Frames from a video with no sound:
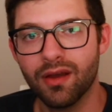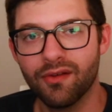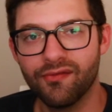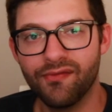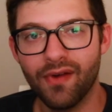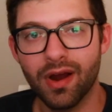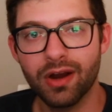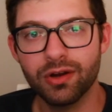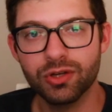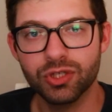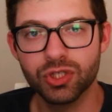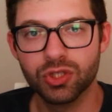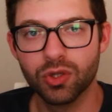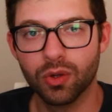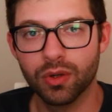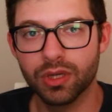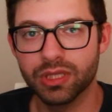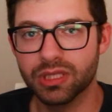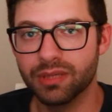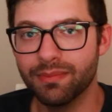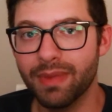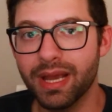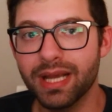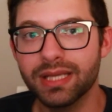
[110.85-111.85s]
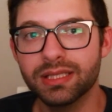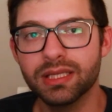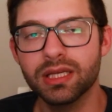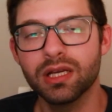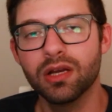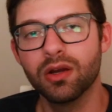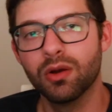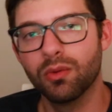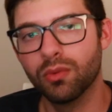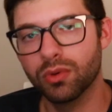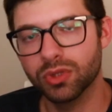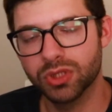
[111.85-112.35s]
Firestore is
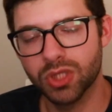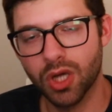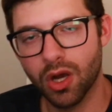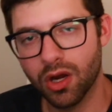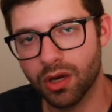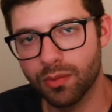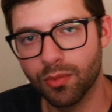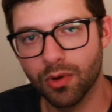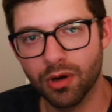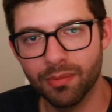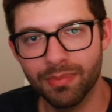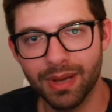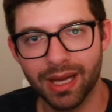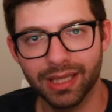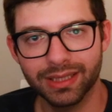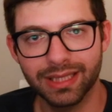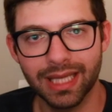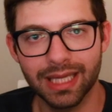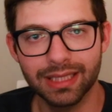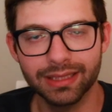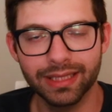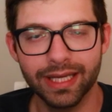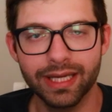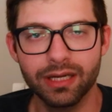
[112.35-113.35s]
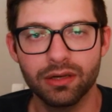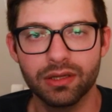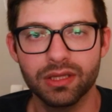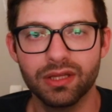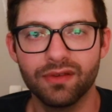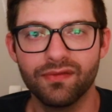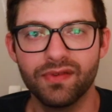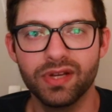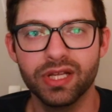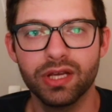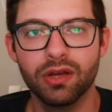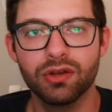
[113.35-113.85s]
amazing. We'll talk more about that later in
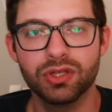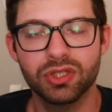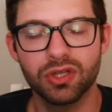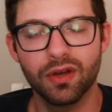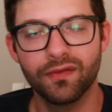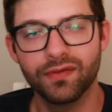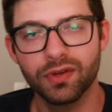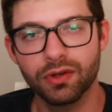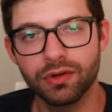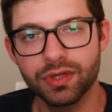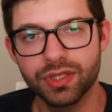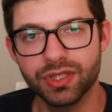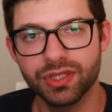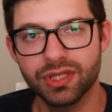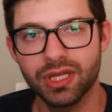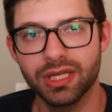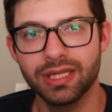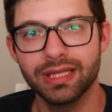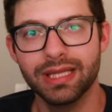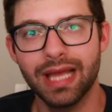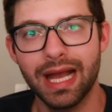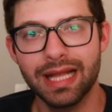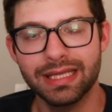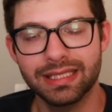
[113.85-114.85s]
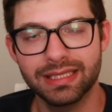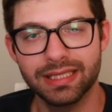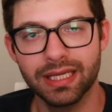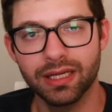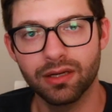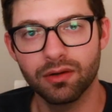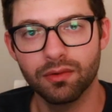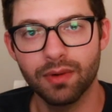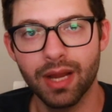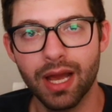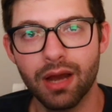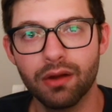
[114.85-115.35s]
the video, so if you're interested in that,
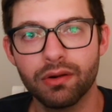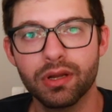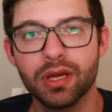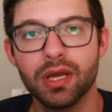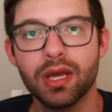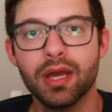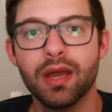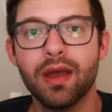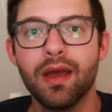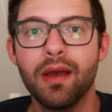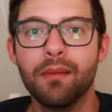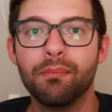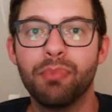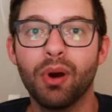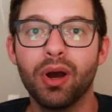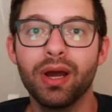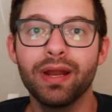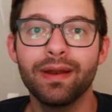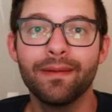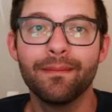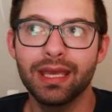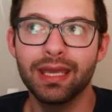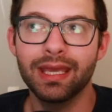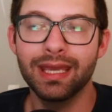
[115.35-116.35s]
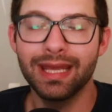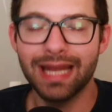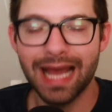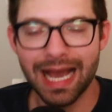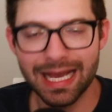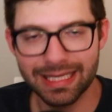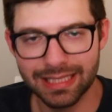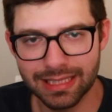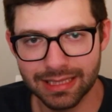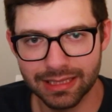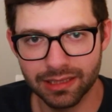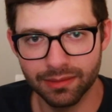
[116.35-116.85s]
stick around. But it
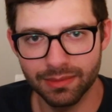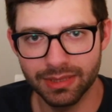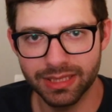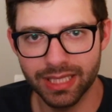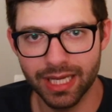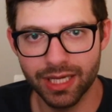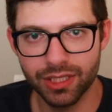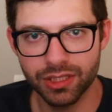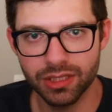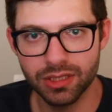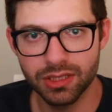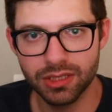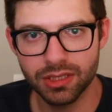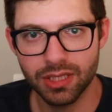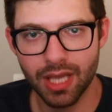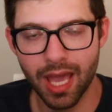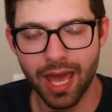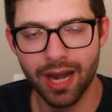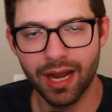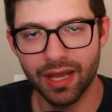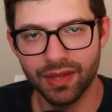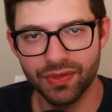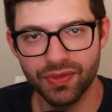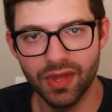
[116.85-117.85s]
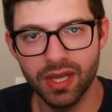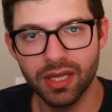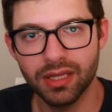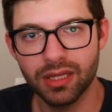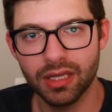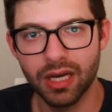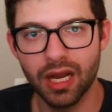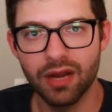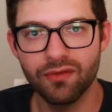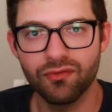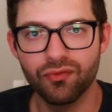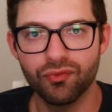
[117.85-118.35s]
has its limitations, and I think
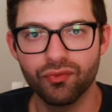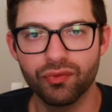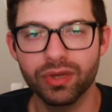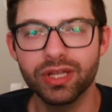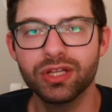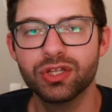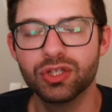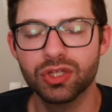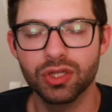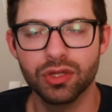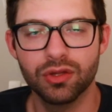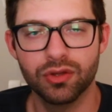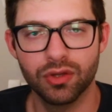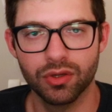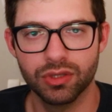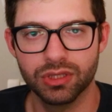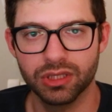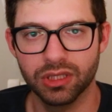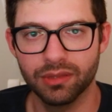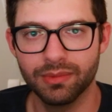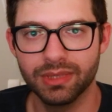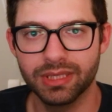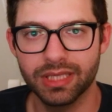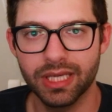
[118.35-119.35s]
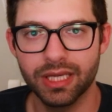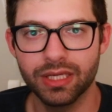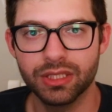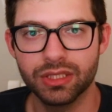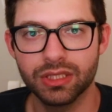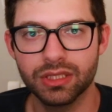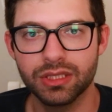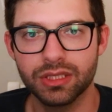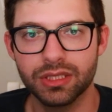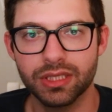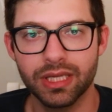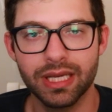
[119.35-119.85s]
that I've reached those
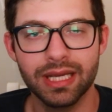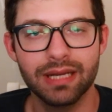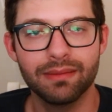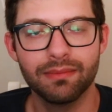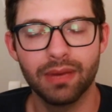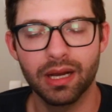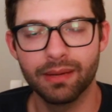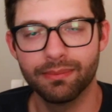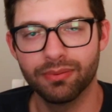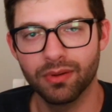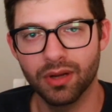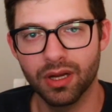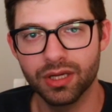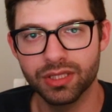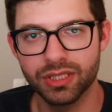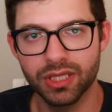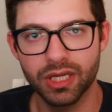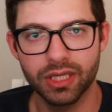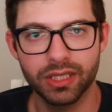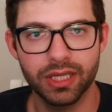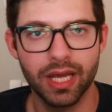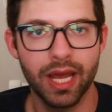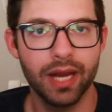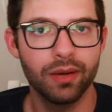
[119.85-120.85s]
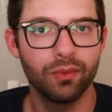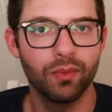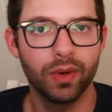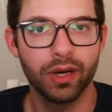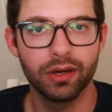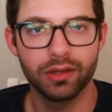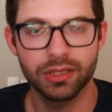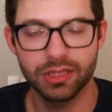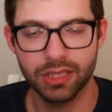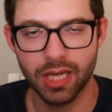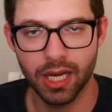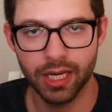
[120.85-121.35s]
limitations in my project and
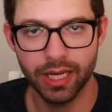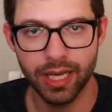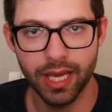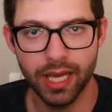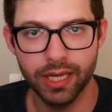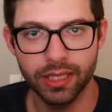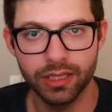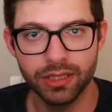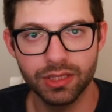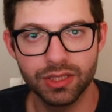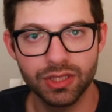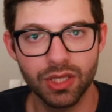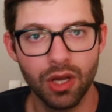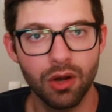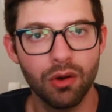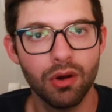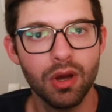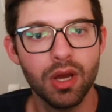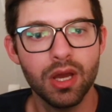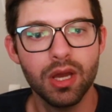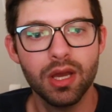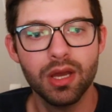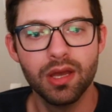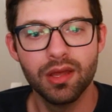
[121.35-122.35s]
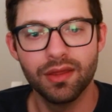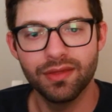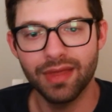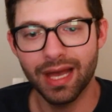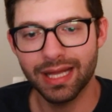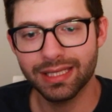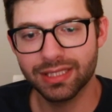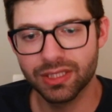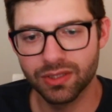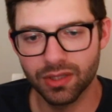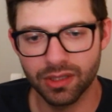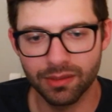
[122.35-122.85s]
where it's kind of headed. So
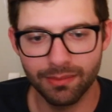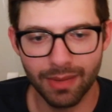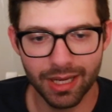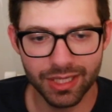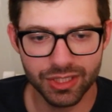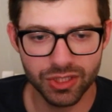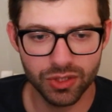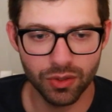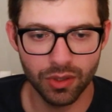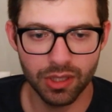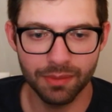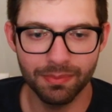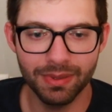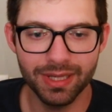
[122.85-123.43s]
that's sort of my story.